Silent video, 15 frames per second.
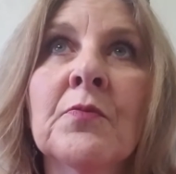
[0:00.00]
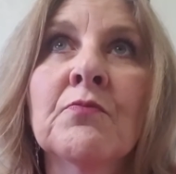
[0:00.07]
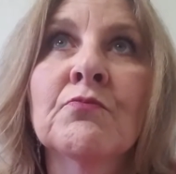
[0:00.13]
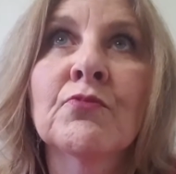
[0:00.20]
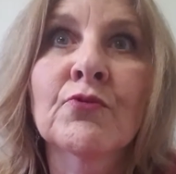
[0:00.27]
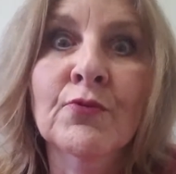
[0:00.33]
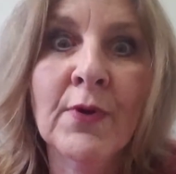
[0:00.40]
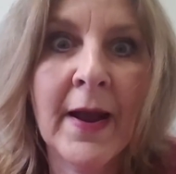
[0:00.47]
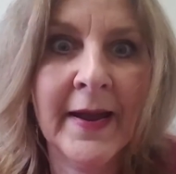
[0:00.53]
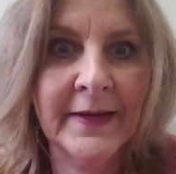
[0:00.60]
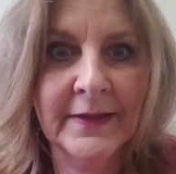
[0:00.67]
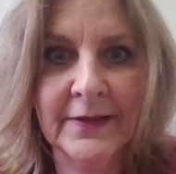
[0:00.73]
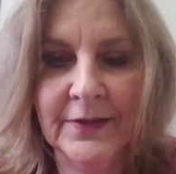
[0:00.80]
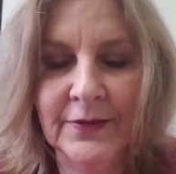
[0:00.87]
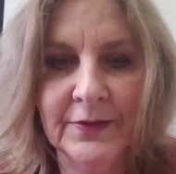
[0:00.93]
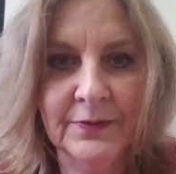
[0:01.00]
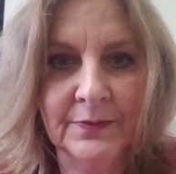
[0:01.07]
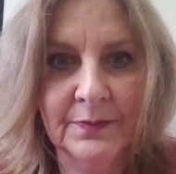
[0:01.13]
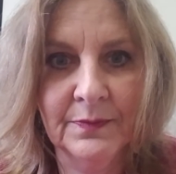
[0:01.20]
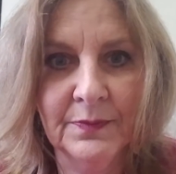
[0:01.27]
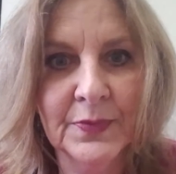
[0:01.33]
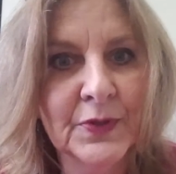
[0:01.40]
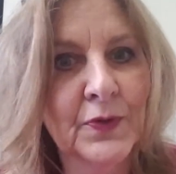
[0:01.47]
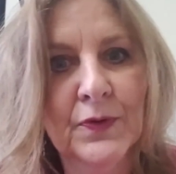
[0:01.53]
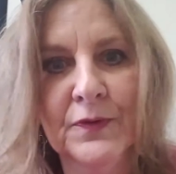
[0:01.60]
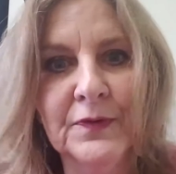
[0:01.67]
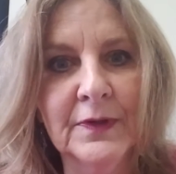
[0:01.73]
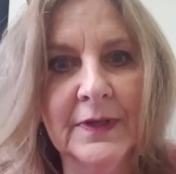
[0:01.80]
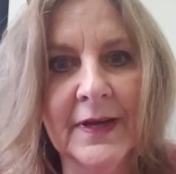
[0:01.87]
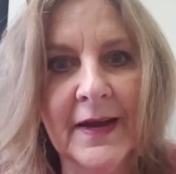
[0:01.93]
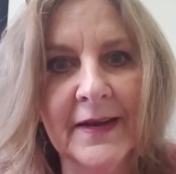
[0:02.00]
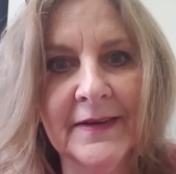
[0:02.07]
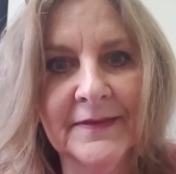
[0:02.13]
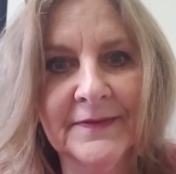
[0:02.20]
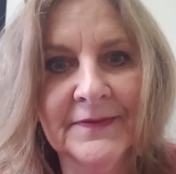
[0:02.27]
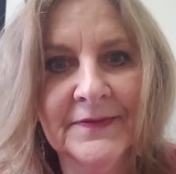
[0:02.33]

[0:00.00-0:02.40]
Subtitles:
bright, beautiful light.